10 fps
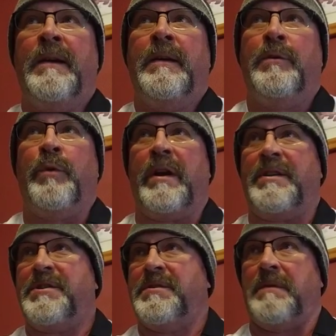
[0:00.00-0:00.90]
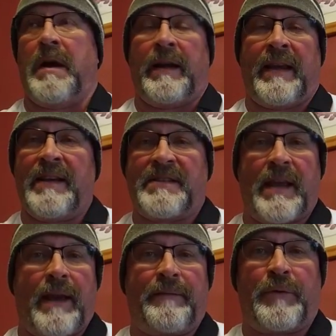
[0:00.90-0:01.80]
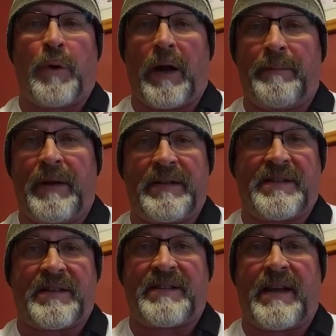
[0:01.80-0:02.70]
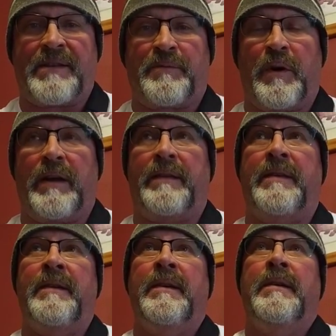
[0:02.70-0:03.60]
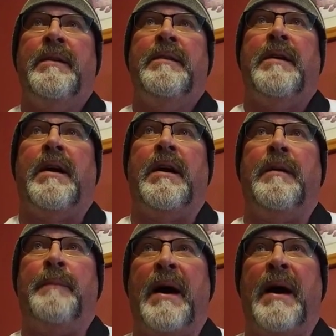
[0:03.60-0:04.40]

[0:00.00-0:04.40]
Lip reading: which I guess they have quite a bit of success with. My